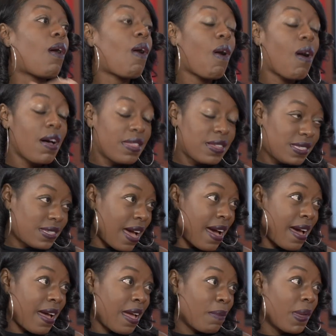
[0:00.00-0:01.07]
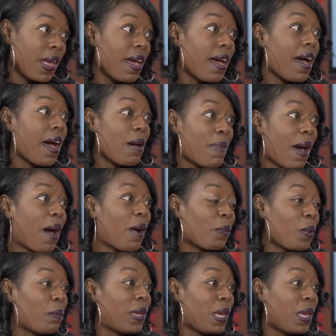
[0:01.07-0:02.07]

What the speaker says: all the time about when